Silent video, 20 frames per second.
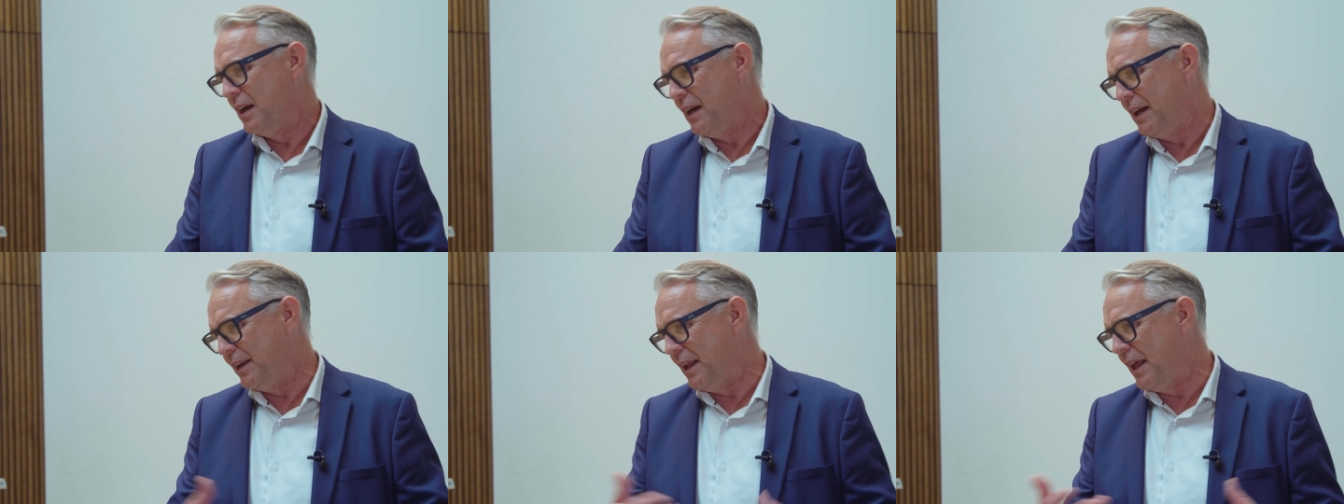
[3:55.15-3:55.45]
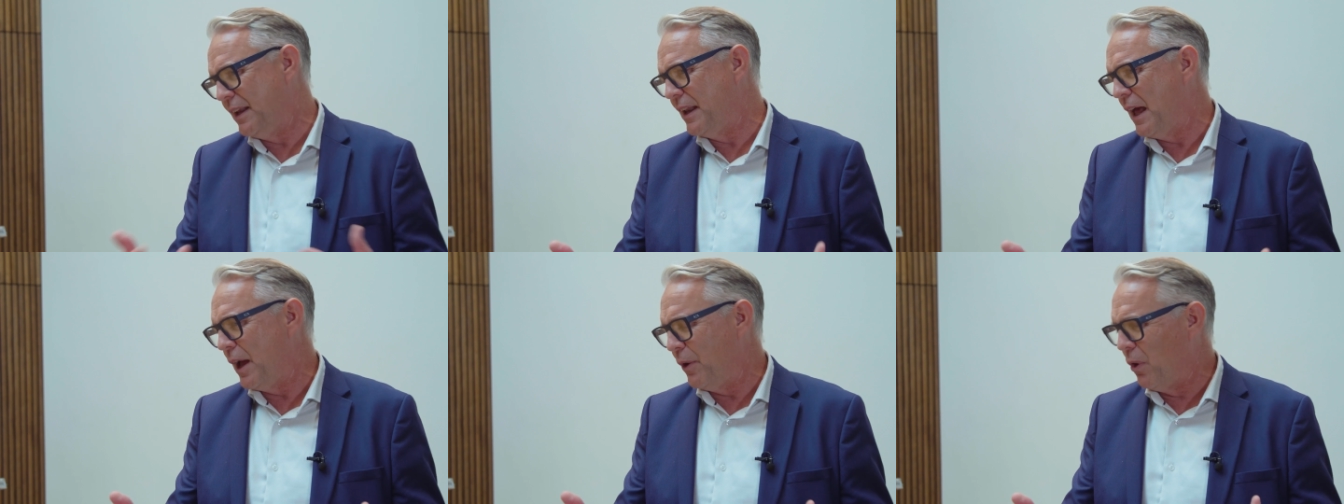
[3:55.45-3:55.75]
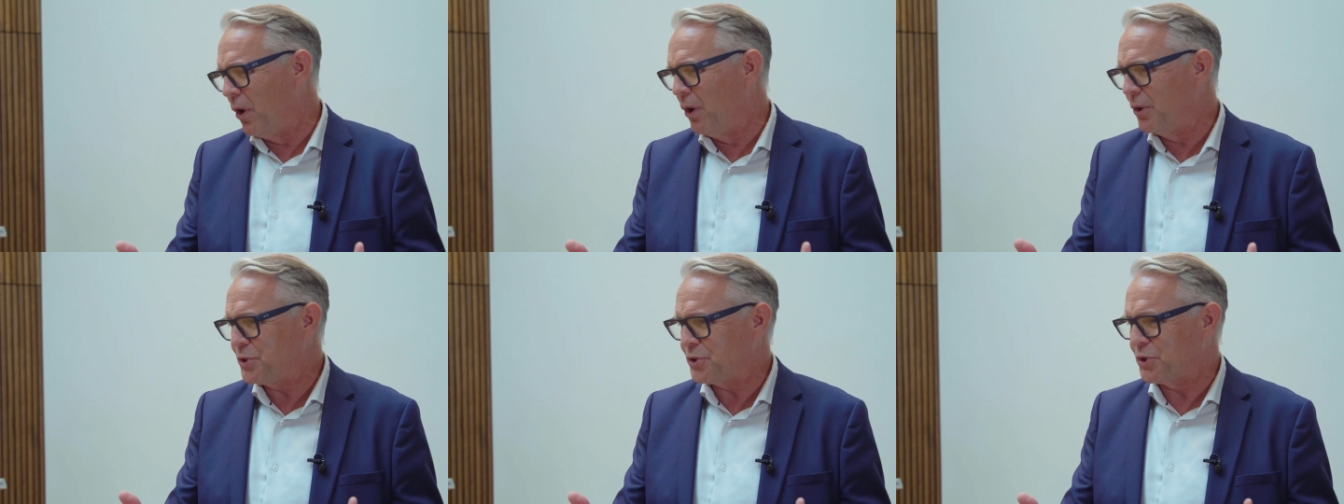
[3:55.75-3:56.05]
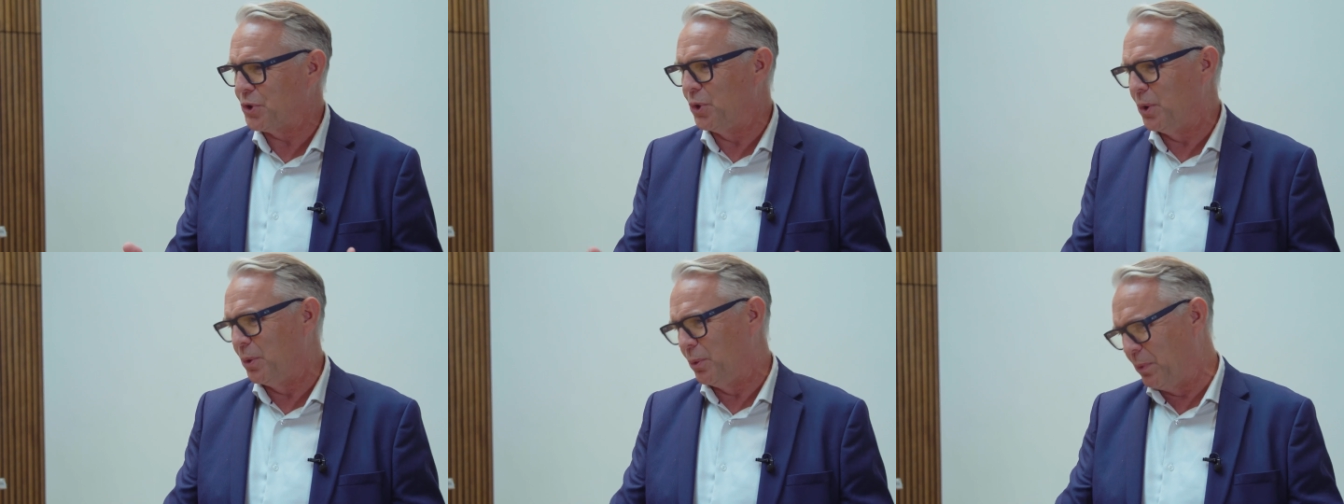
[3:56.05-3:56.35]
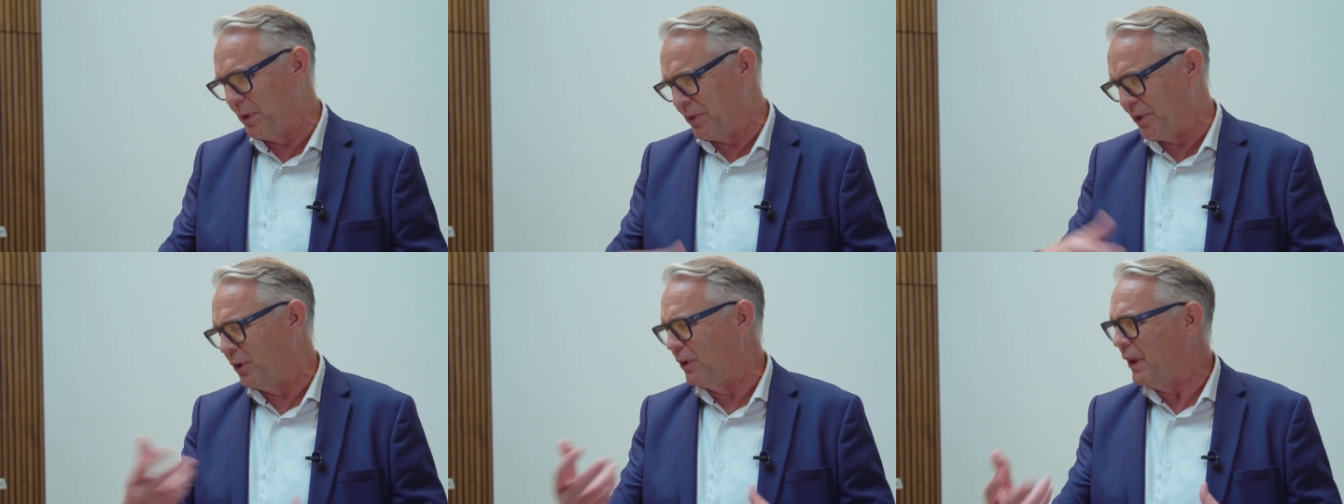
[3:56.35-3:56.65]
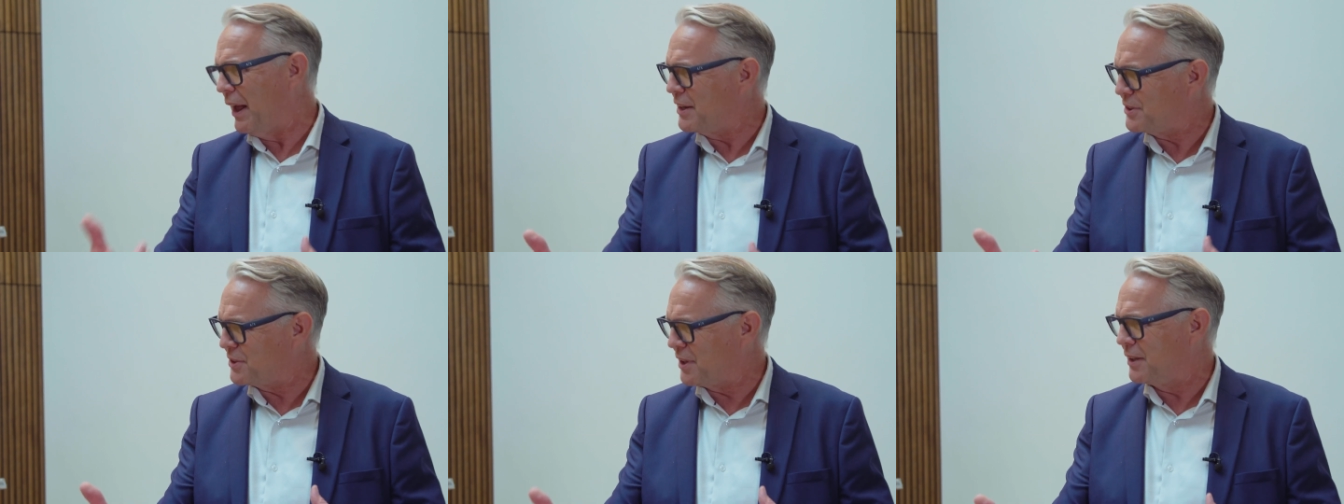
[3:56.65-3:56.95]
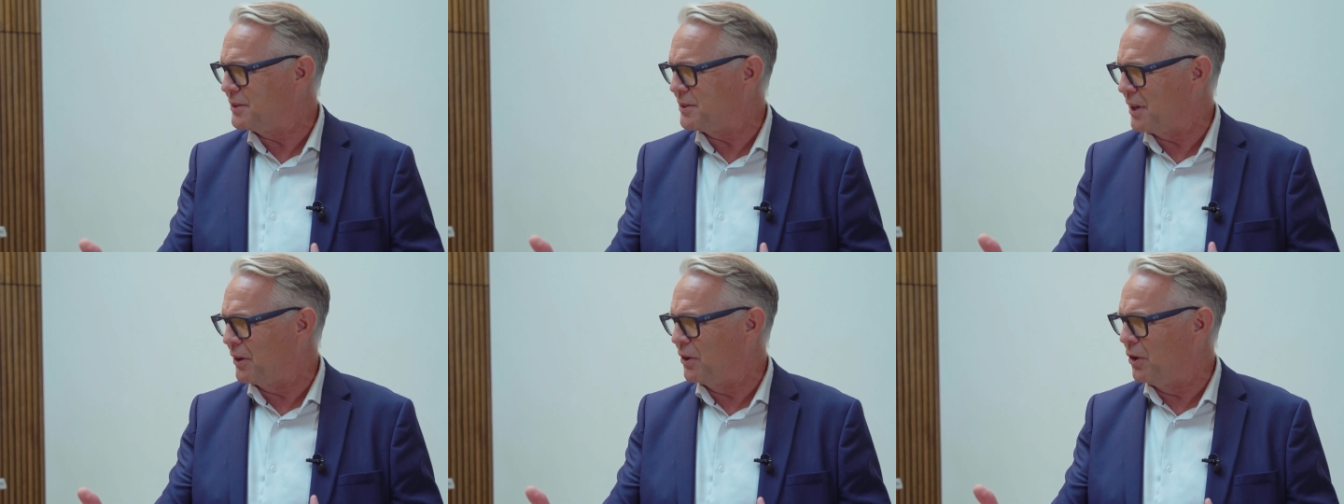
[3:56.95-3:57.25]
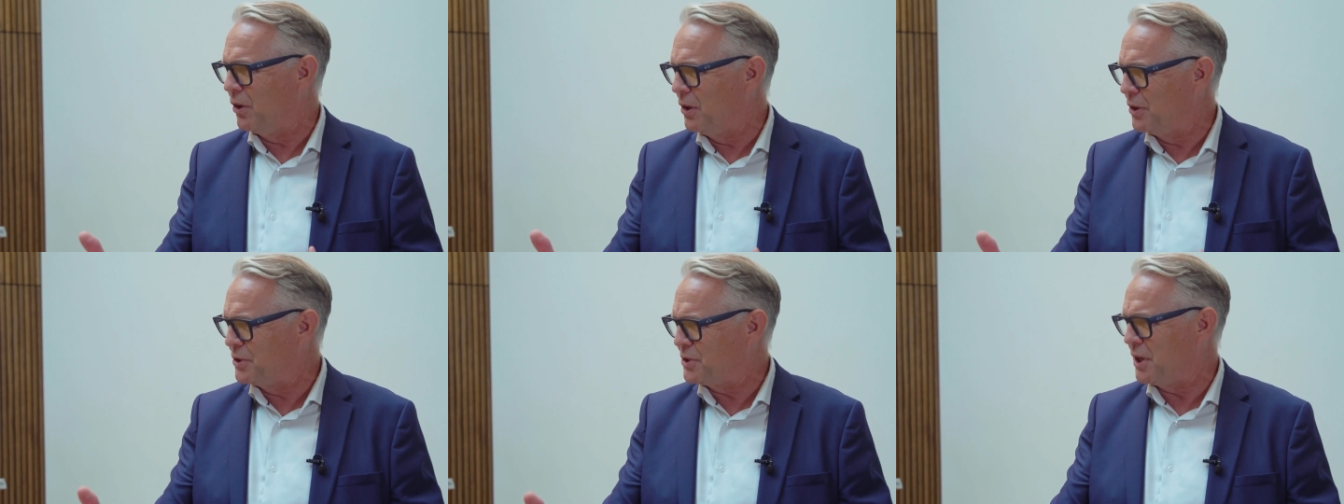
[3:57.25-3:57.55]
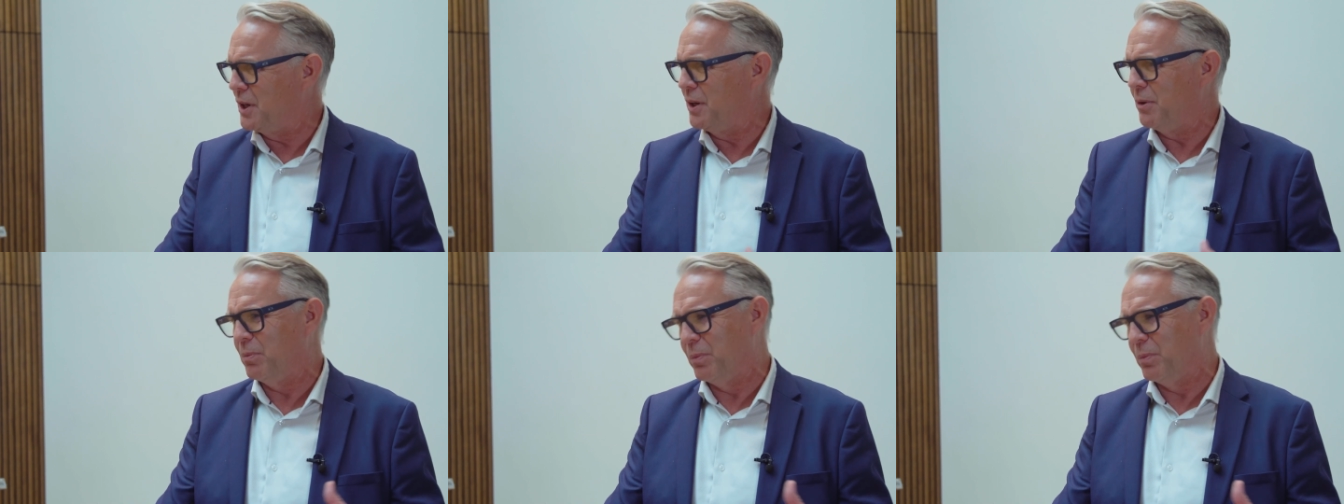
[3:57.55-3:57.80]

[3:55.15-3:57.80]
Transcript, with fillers: And then now also with our line side technology,